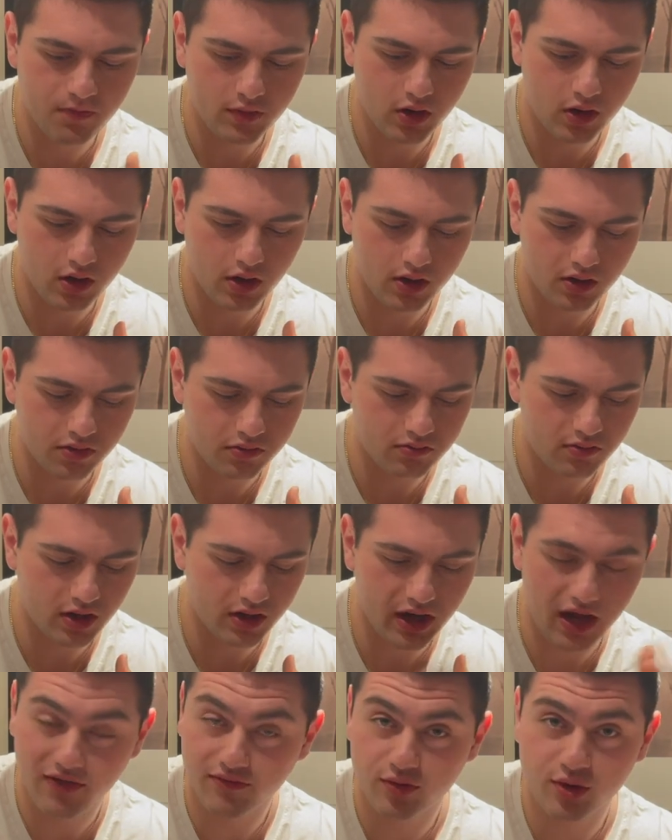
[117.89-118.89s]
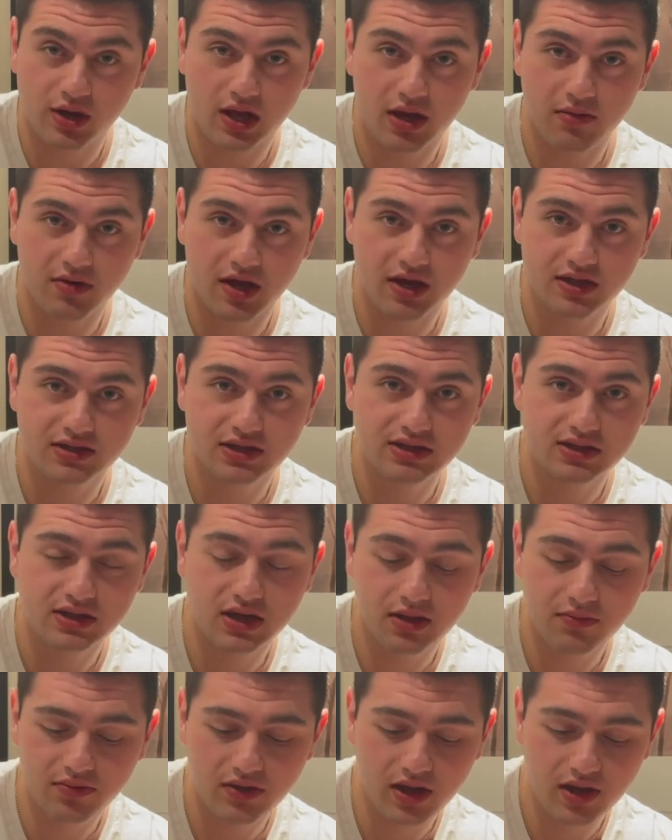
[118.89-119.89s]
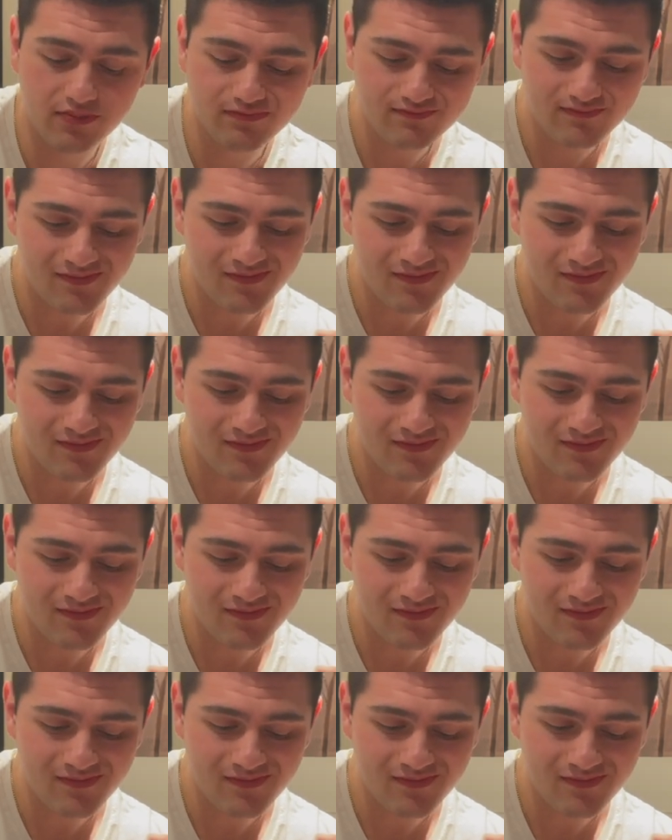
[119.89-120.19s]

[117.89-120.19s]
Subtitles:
on an everyday basis type thing.